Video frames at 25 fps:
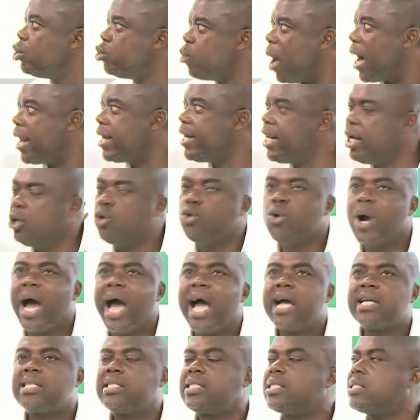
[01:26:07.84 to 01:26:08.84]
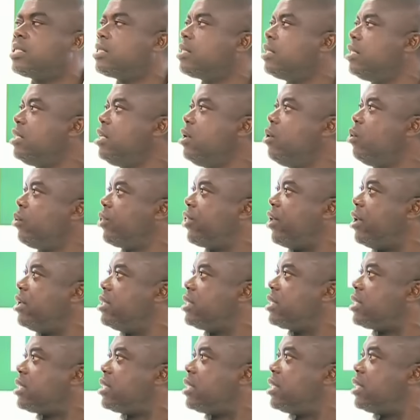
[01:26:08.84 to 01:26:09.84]
Do I need to what ask you saying is
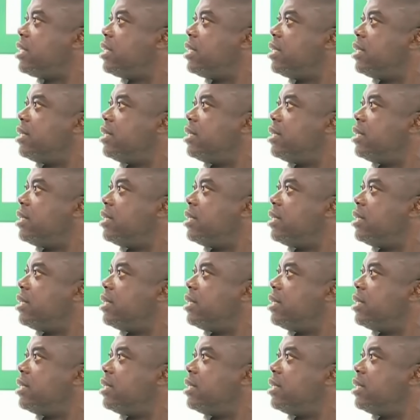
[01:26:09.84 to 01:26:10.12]
things?